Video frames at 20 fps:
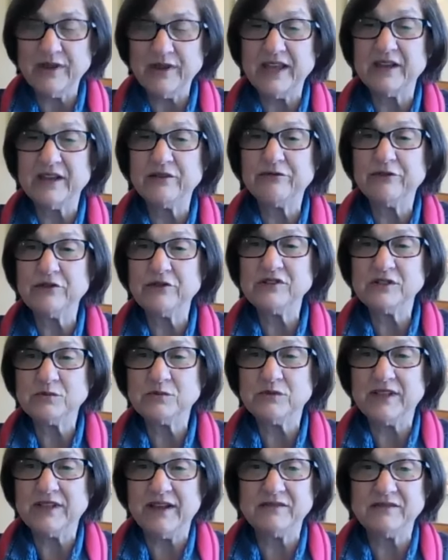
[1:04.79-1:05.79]
And first
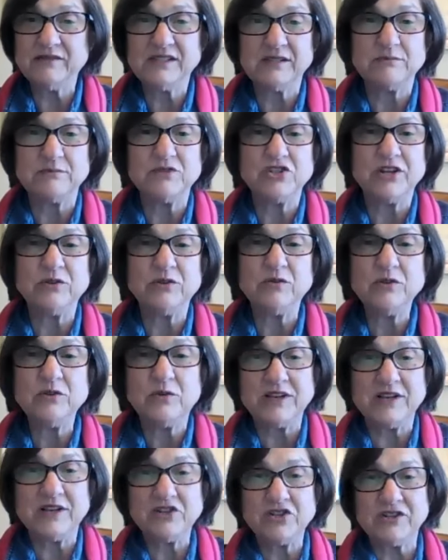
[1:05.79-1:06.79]
we'll have some general
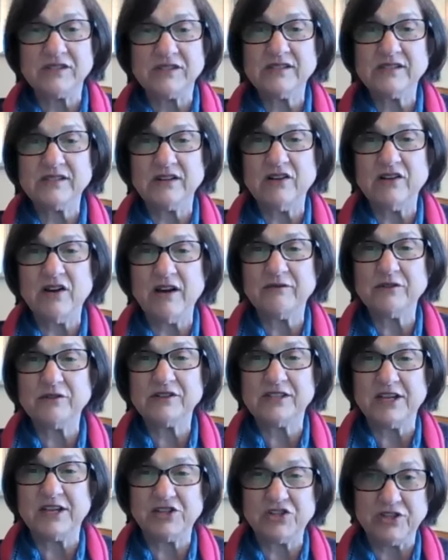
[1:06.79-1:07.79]
questions and
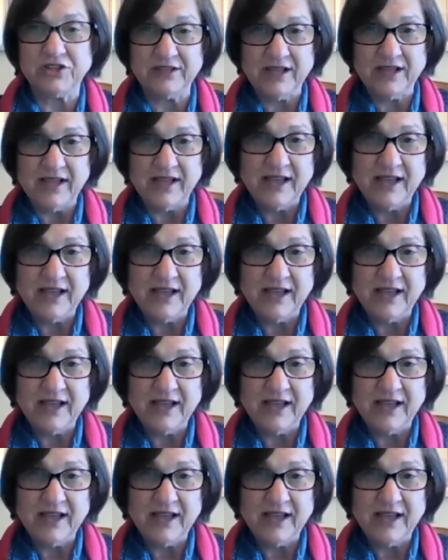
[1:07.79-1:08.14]
conversation.